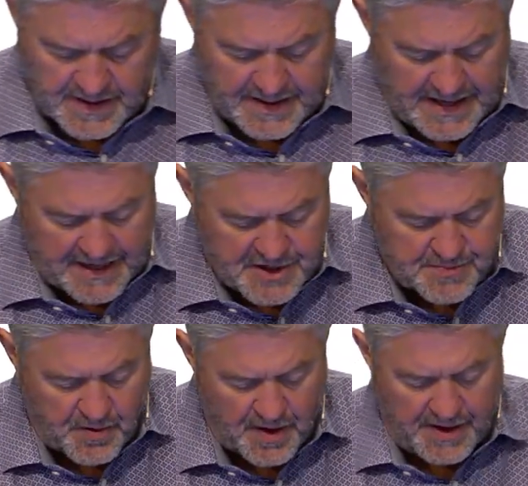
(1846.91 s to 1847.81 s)
And I just
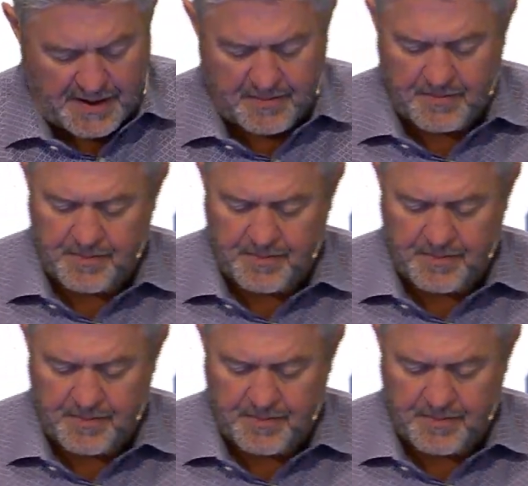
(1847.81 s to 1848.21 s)
pray